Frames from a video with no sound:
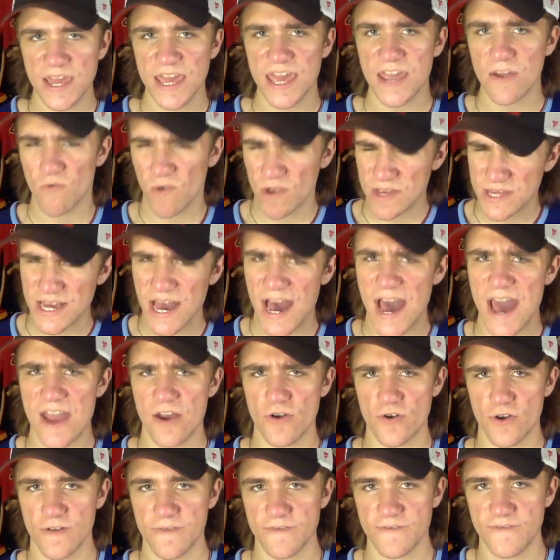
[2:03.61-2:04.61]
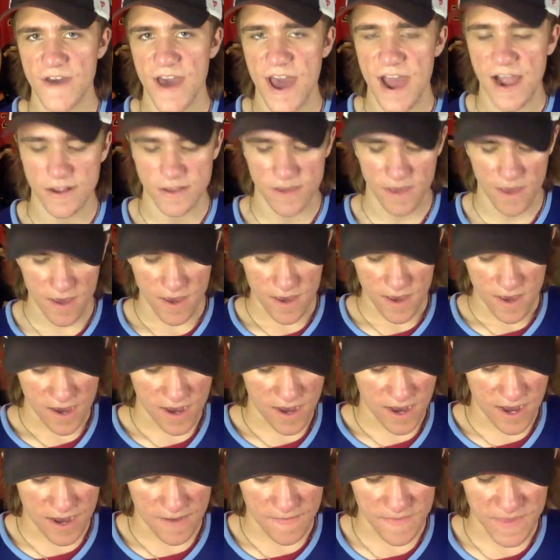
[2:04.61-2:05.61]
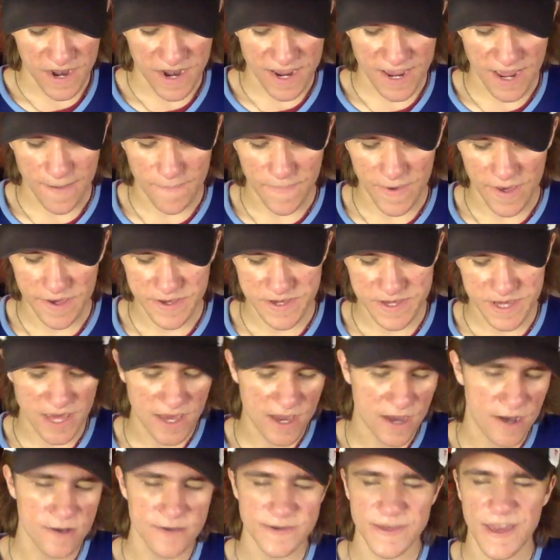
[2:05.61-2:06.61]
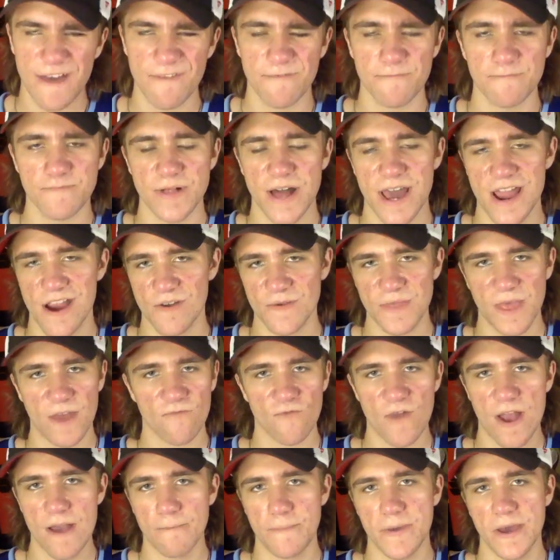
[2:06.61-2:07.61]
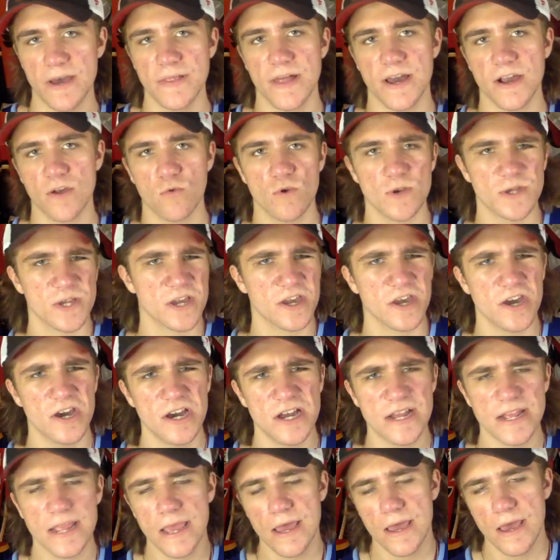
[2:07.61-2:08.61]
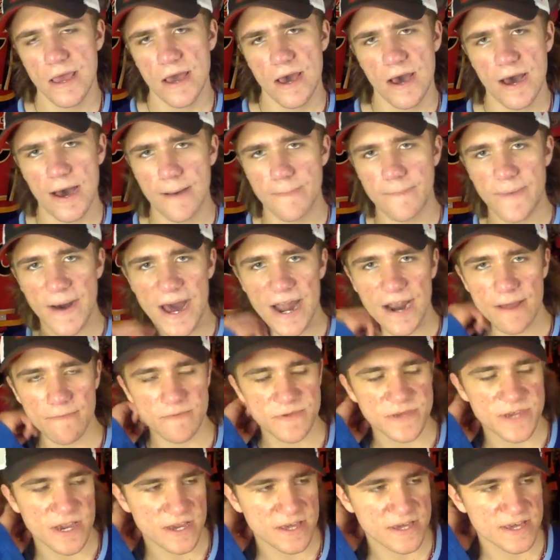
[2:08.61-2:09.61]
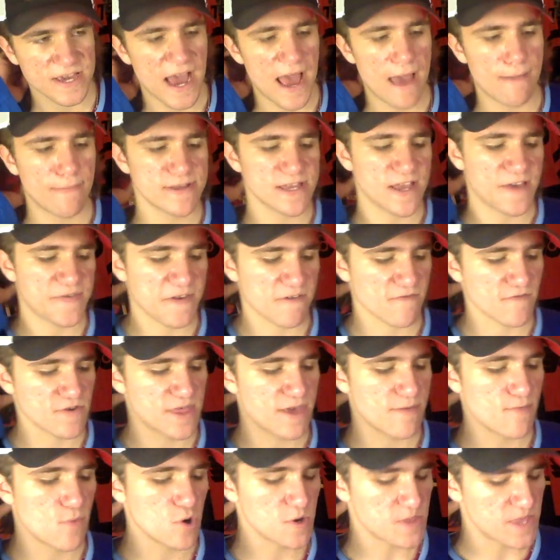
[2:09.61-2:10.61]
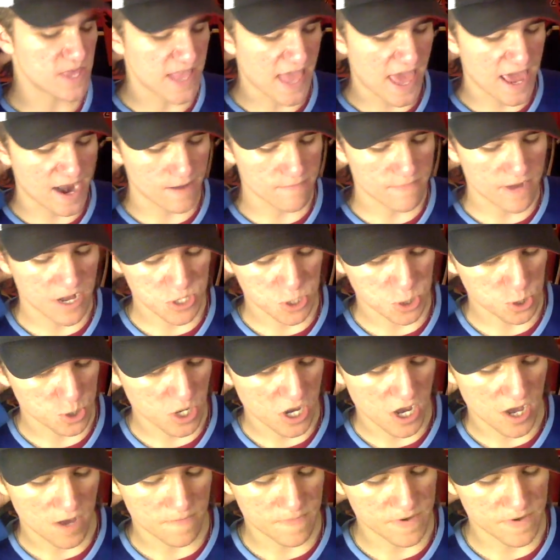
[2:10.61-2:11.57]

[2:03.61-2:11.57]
He retired, in fact. Then he got Belzile, depth player, and then Rem Pitlick was a good bottom six guy, but nothing really more than that on Montreal.